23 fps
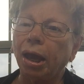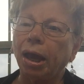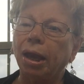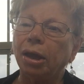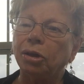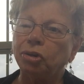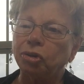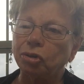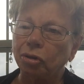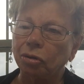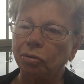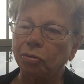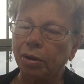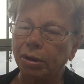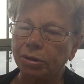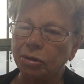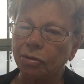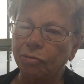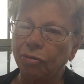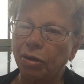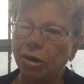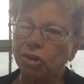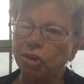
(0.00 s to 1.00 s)
and your
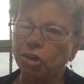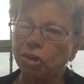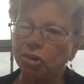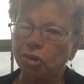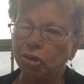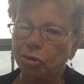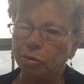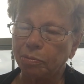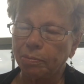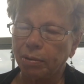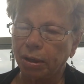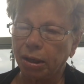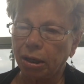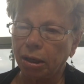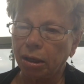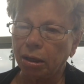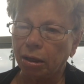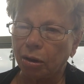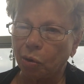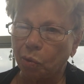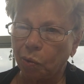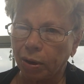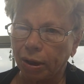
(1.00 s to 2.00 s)
reservation to me
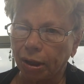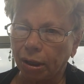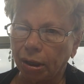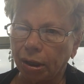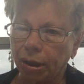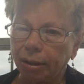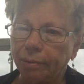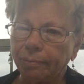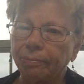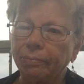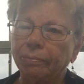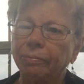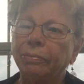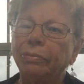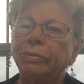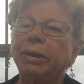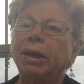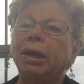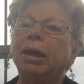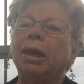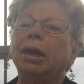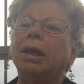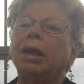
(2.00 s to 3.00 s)
quickly.
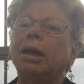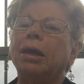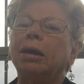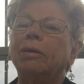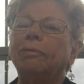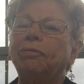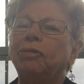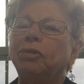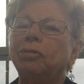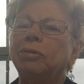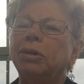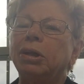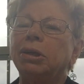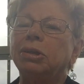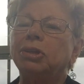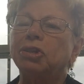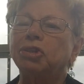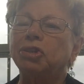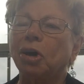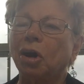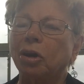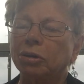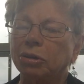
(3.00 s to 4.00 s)
If you need to
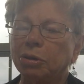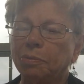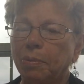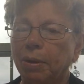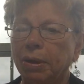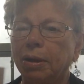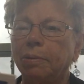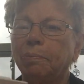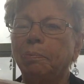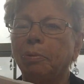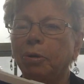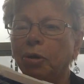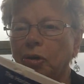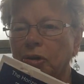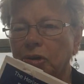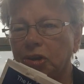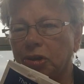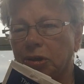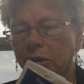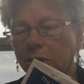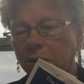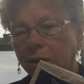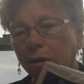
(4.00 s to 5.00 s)
talk to me in
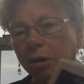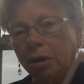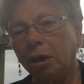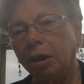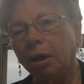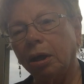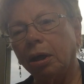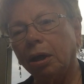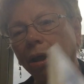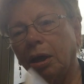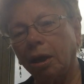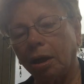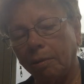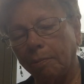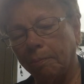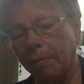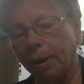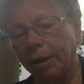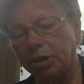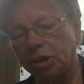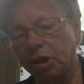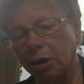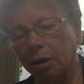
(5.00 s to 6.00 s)
person,
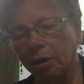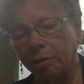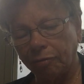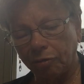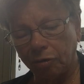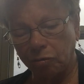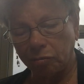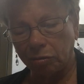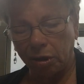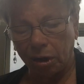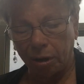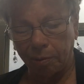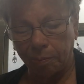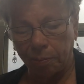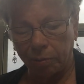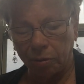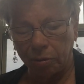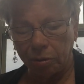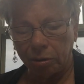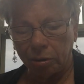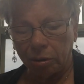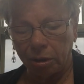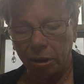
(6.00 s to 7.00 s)
my telephone
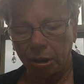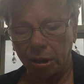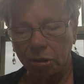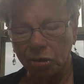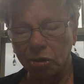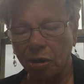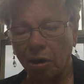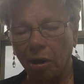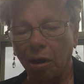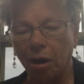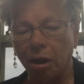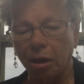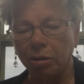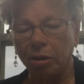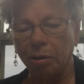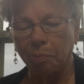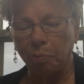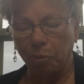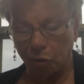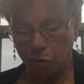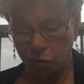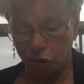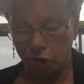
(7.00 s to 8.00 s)
number is on the
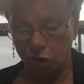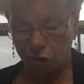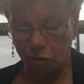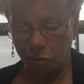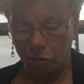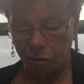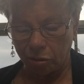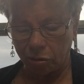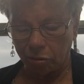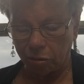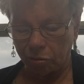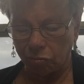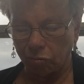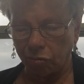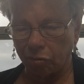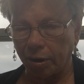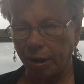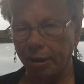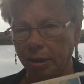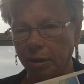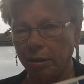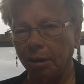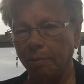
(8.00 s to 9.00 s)
brochure
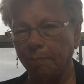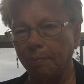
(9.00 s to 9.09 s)
right at the